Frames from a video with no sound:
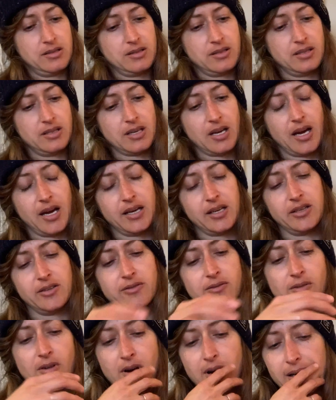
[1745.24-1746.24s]
the Nine
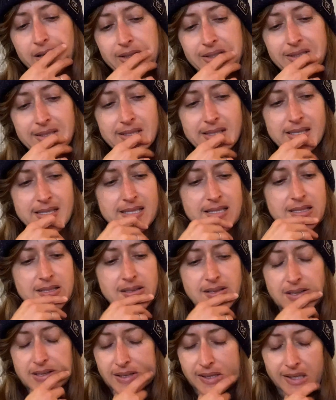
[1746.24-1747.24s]
of Wands.
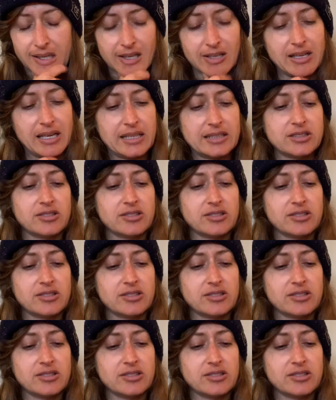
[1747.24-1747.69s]
Okay,